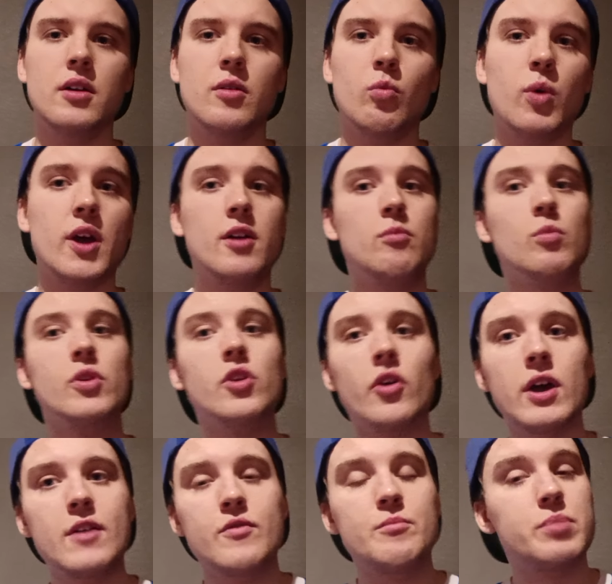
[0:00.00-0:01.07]
Wycombe were
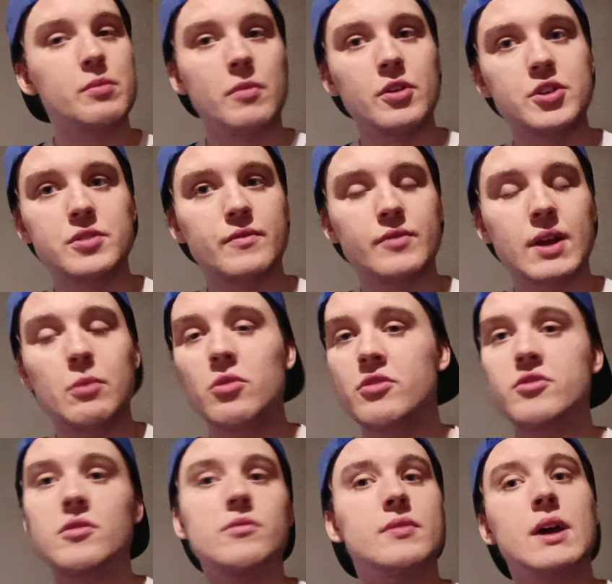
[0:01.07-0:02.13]
not even promotion. There
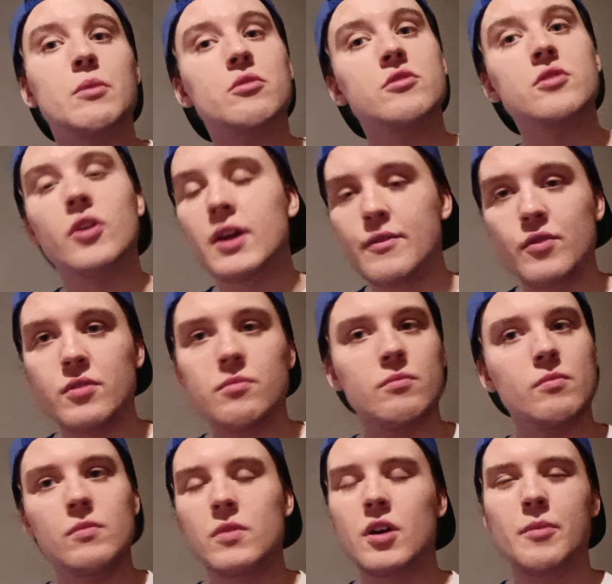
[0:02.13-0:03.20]
wasn't
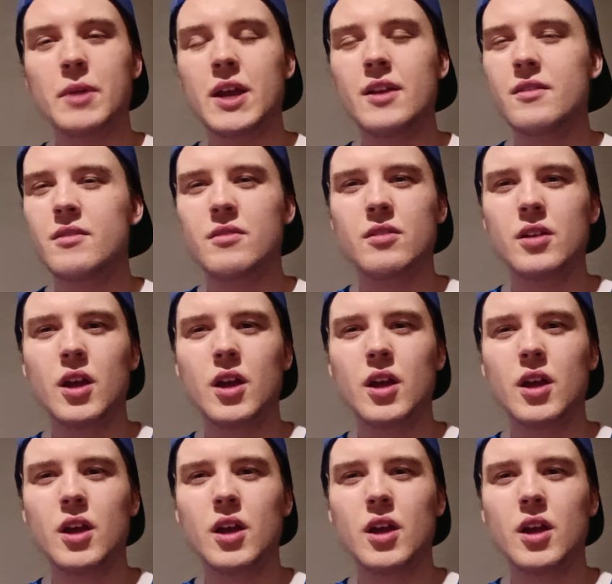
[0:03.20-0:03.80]
in